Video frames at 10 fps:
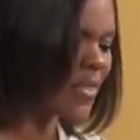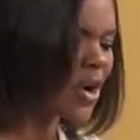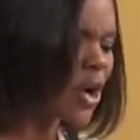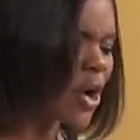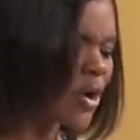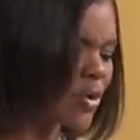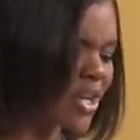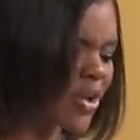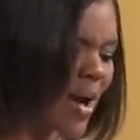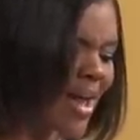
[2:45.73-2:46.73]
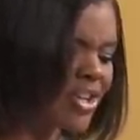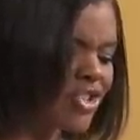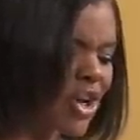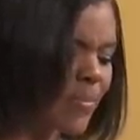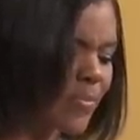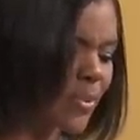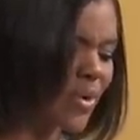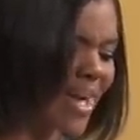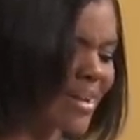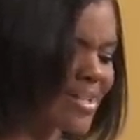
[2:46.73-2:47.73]
"The hurdles that you had to jump through
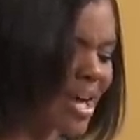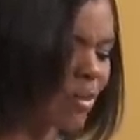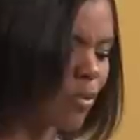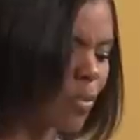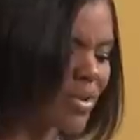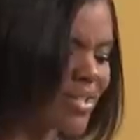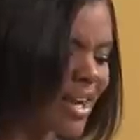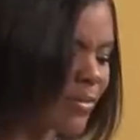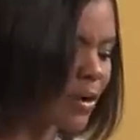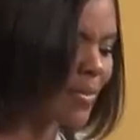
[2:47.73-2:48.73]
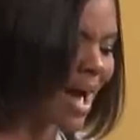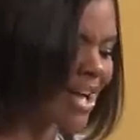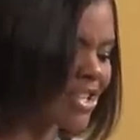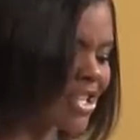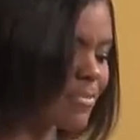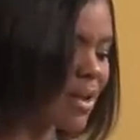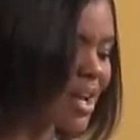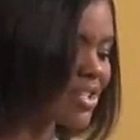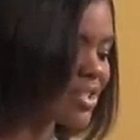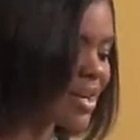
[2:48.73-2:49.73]
to get into that room with several badges,
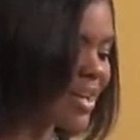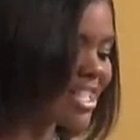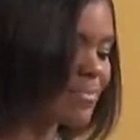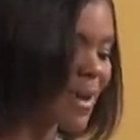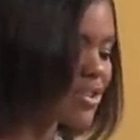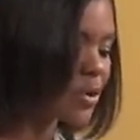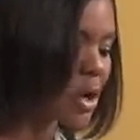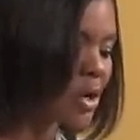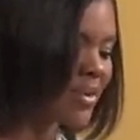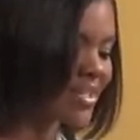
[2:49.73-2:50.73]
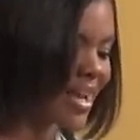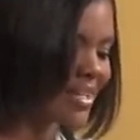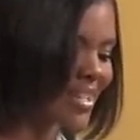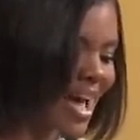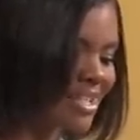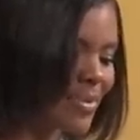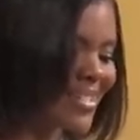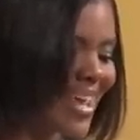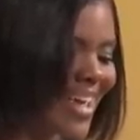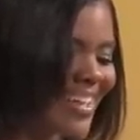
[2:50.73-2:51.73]
plus special COVID tests that had to be
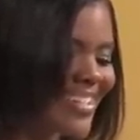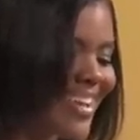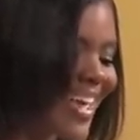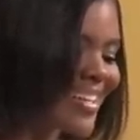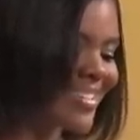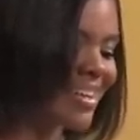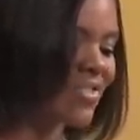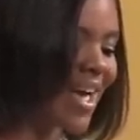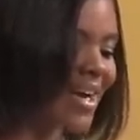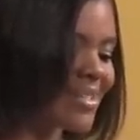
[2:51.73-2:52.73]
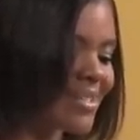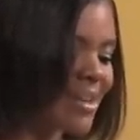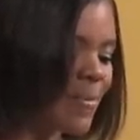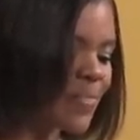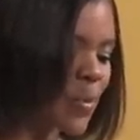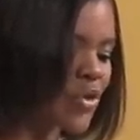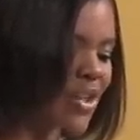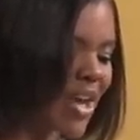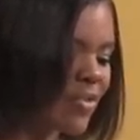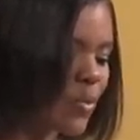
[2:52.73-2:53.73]
taken days in advance, which
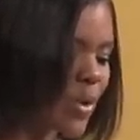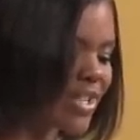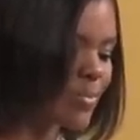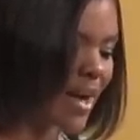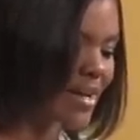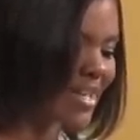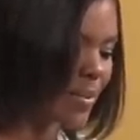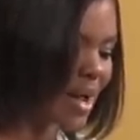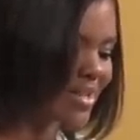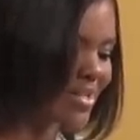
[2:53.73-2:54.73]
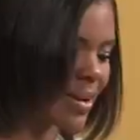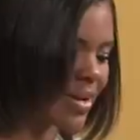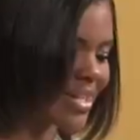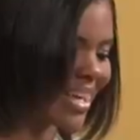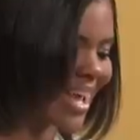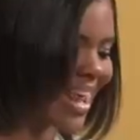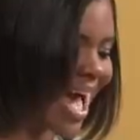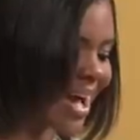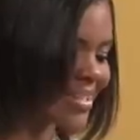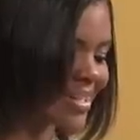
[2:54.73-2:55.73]
gave you wristbands that were necessary to gain
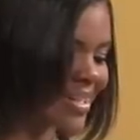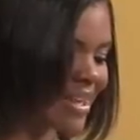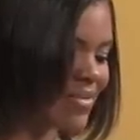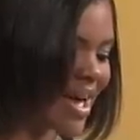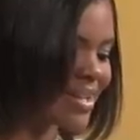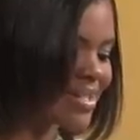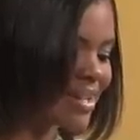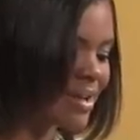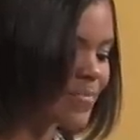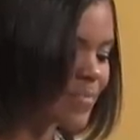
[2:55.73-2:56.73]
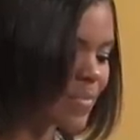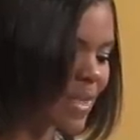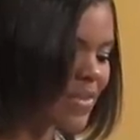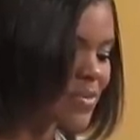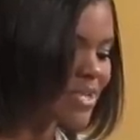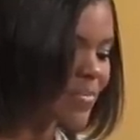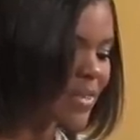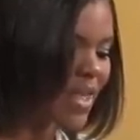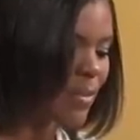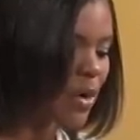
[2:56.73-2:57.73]
access to the event. This was
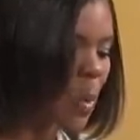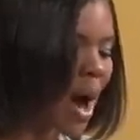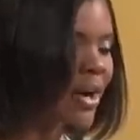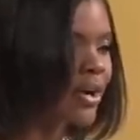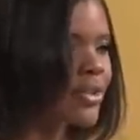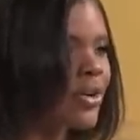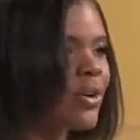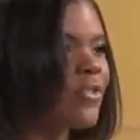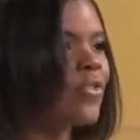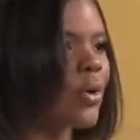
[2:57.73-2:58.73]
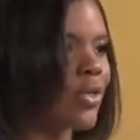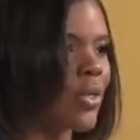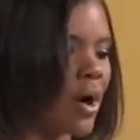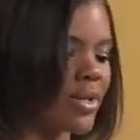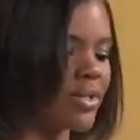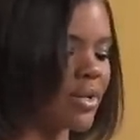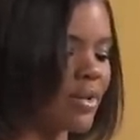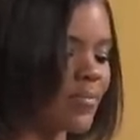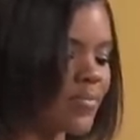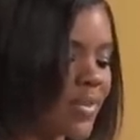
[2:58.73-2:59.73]
something that required forethought."
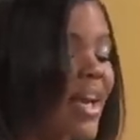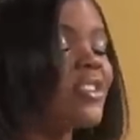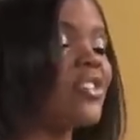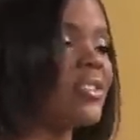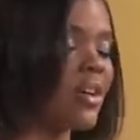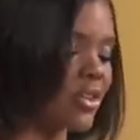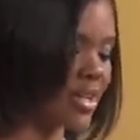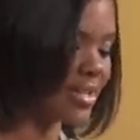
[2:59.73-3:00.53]
Yeah, she's under